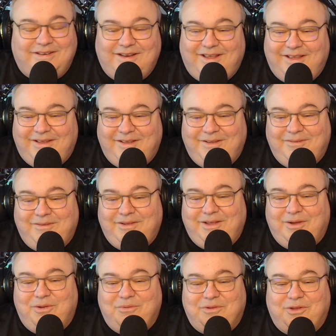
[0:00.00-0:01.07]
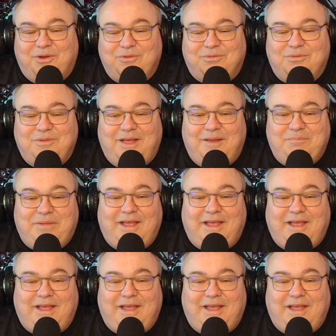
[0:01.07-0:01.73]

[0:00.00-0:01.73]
We go through that